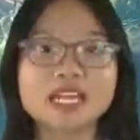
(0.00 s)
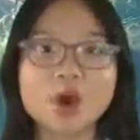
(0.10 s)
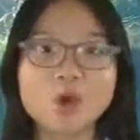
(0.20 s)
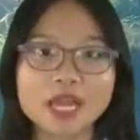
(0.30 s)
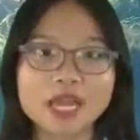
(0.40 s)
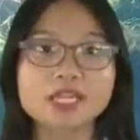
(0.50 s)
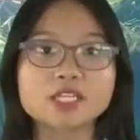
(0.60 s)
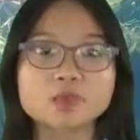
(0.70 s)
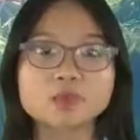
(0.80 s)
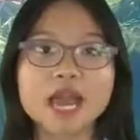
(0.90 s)
Lay on your
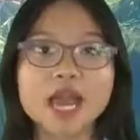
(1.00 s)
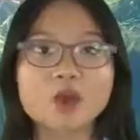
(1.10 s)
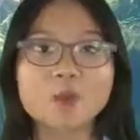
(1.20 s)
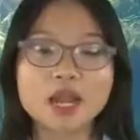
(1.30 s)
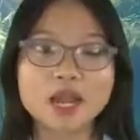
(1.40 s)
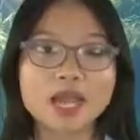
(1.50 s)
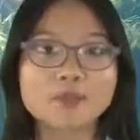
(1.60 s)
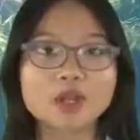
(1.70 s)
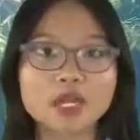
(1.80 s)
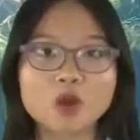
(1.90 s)
stomach, on a
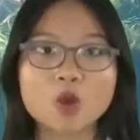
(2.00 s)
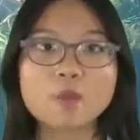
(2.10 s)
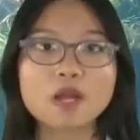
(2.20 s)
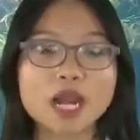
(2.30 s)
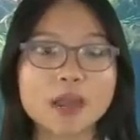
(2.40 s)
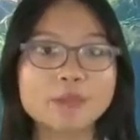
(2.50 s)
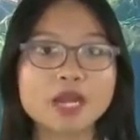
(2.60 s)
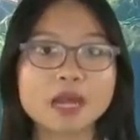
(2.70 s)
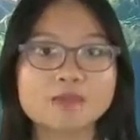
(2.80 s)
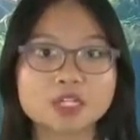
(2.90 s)
yoga mat if you have
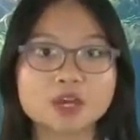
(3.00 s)
one.